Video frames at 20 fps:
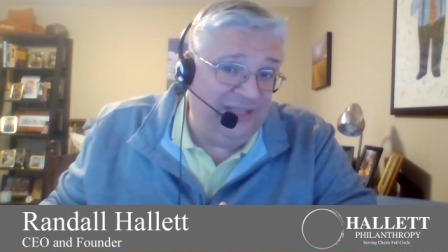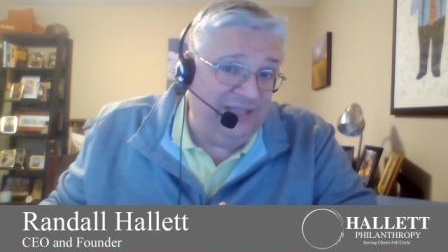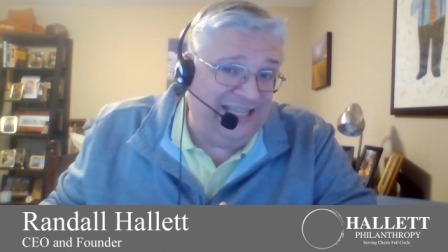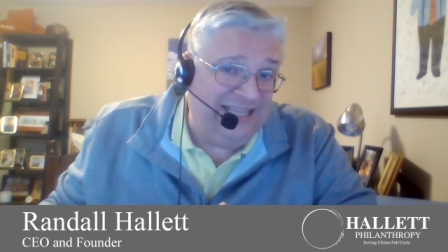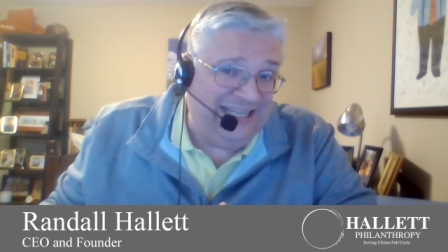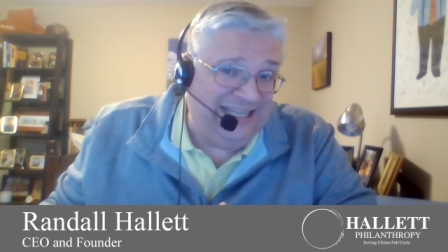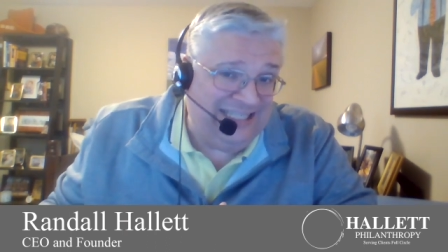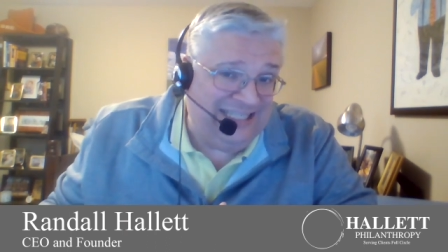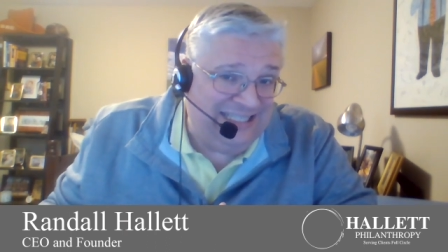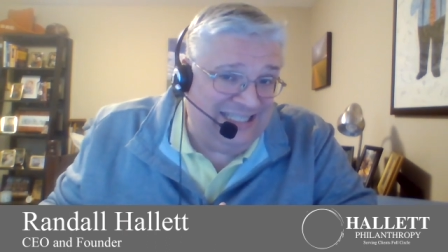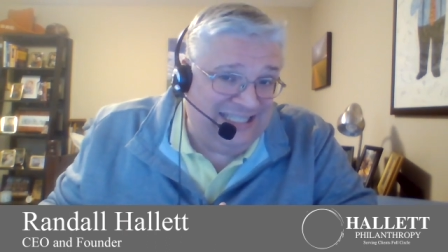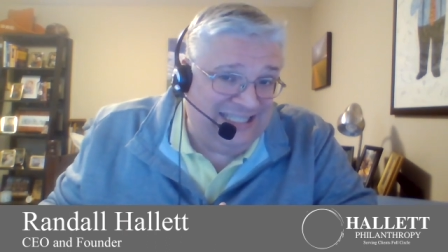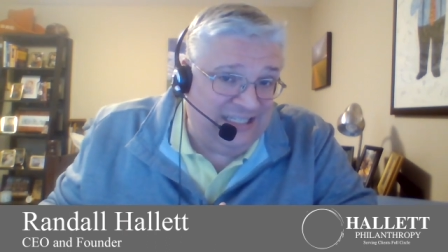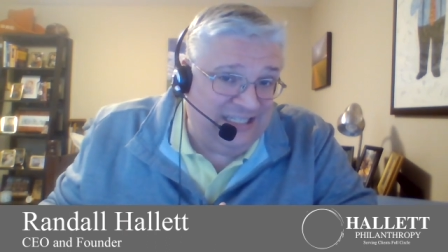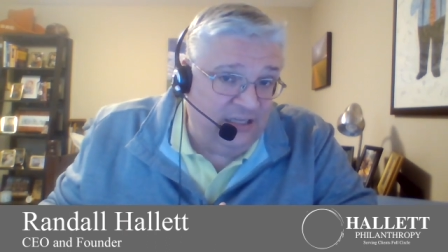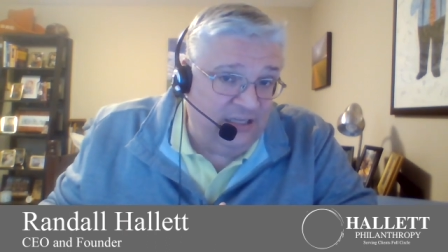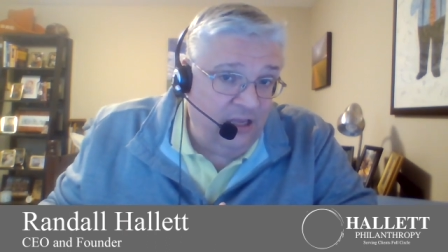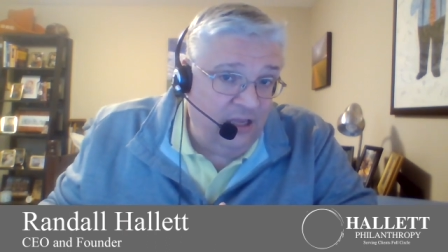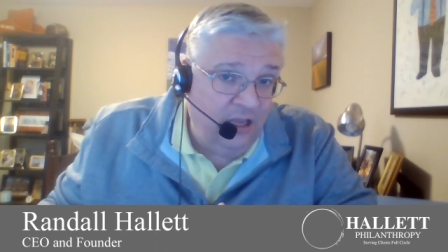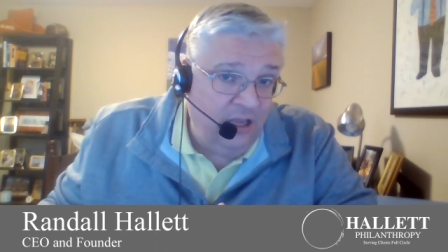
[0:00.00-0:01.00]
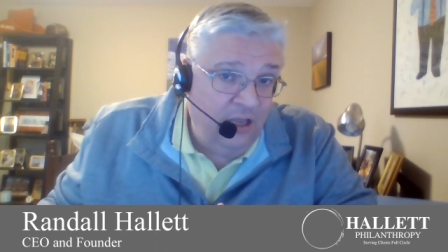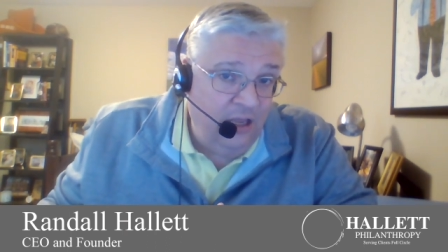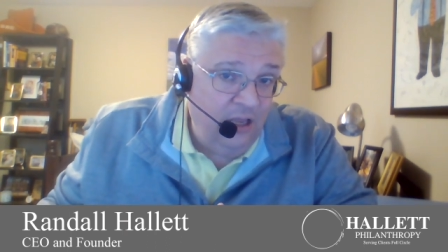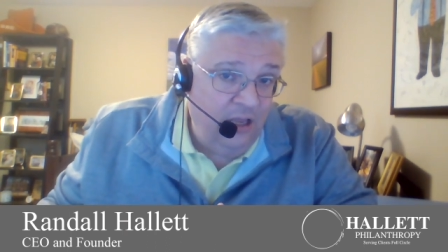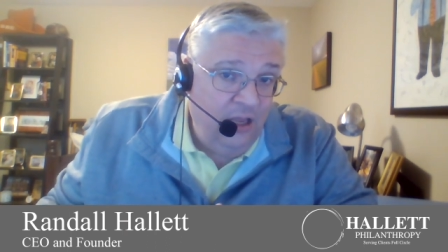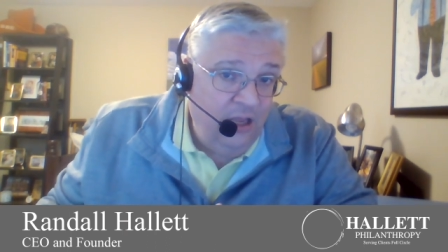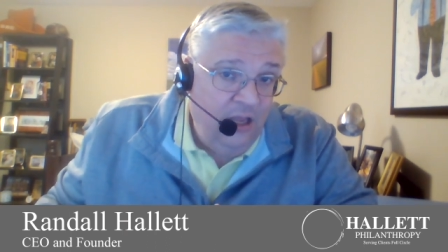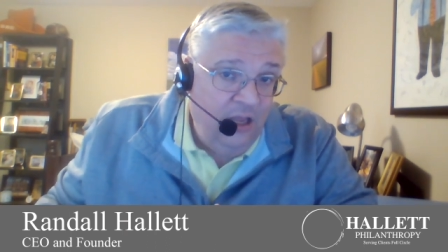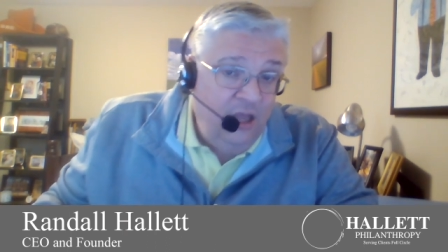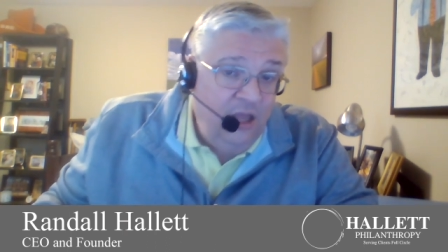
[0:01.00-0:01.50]
lists,
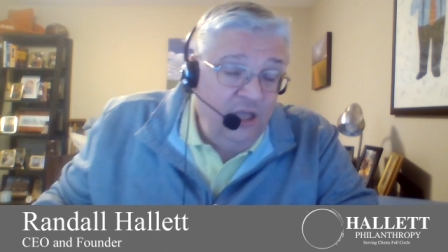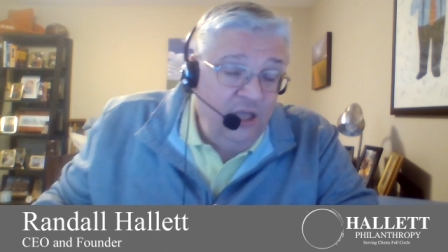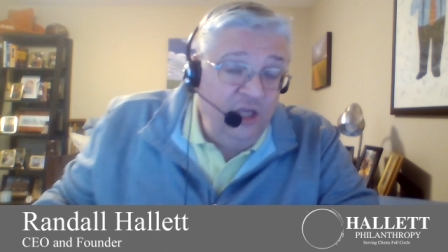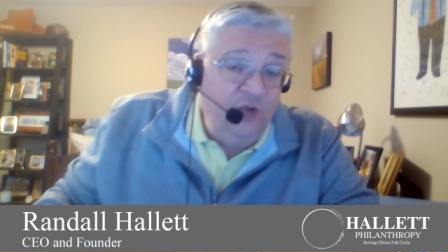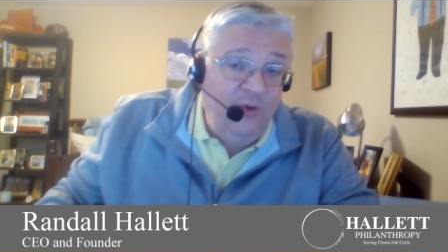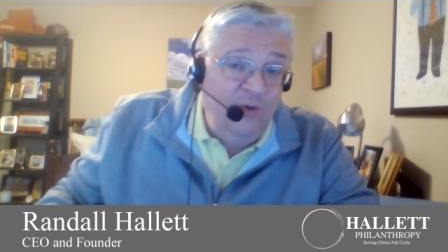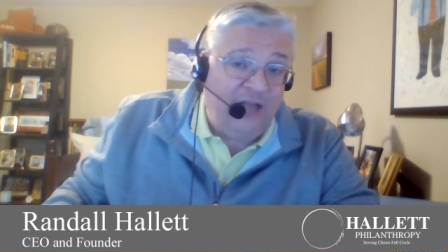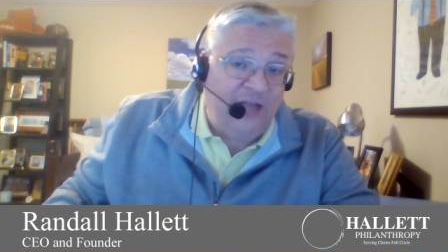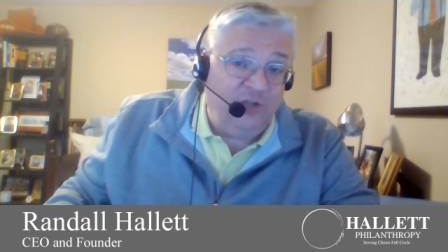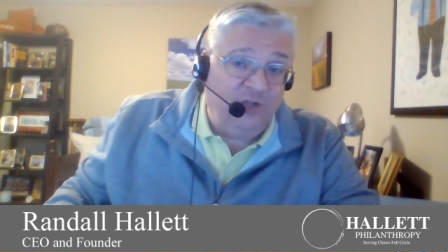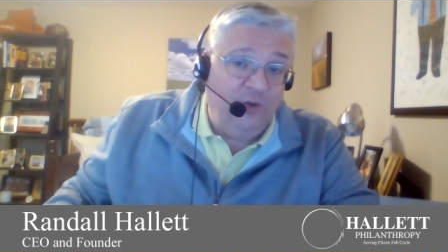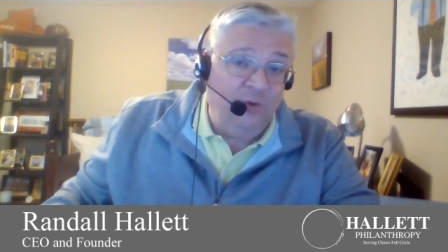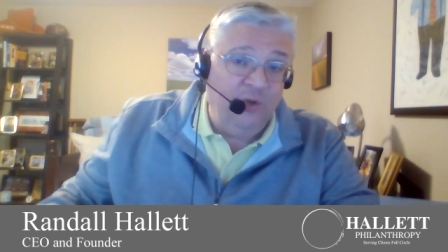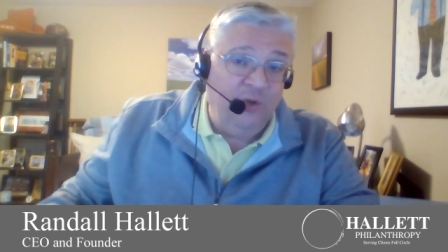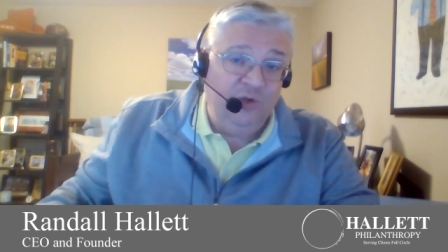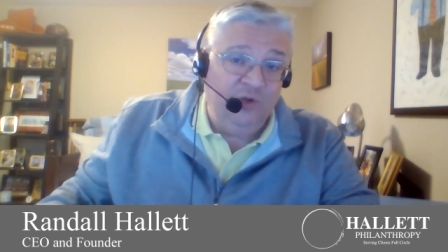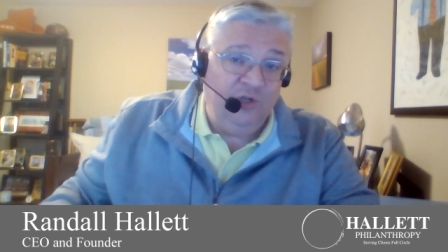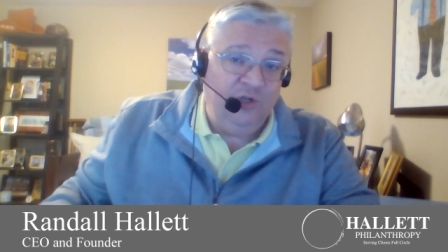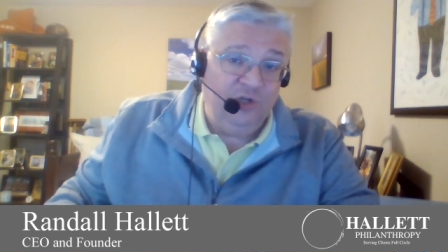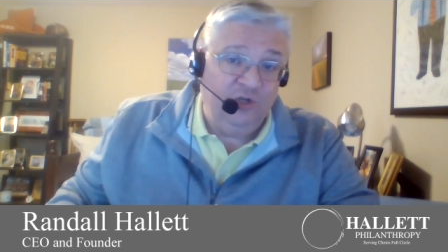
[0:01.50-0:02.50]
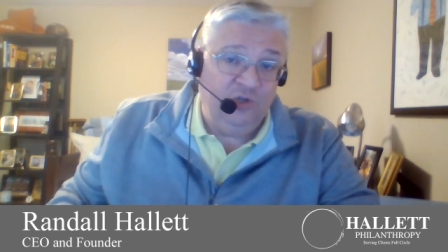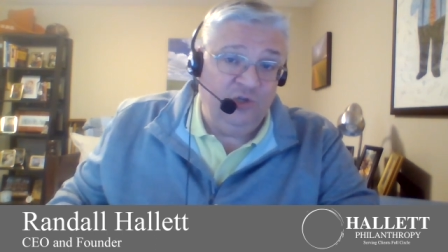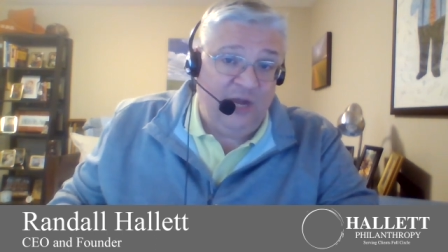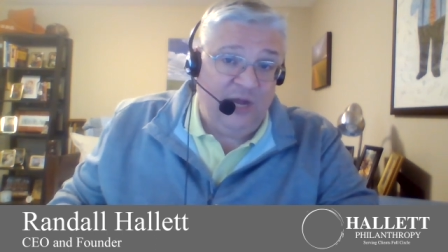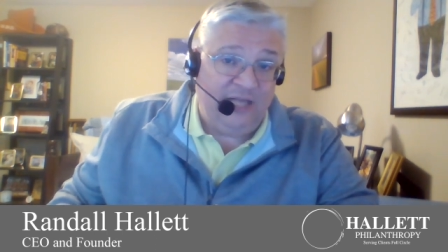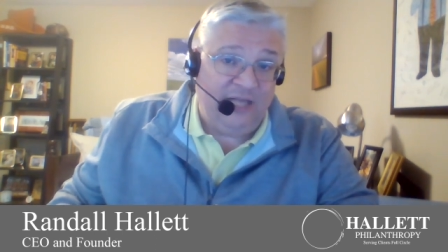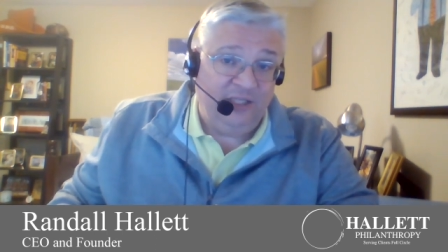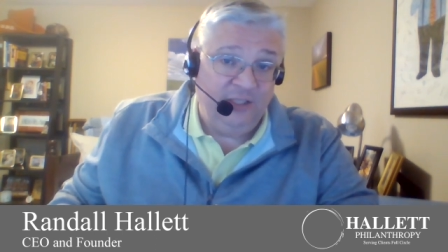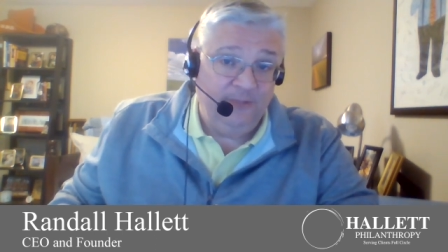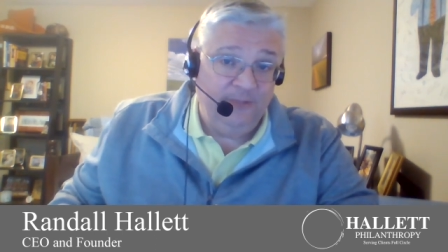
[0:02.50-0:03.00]
you actually reduce your
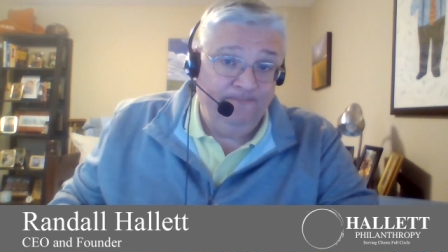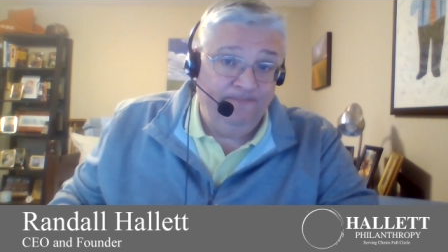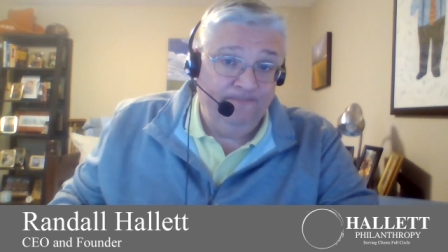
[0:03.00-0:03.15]
stress.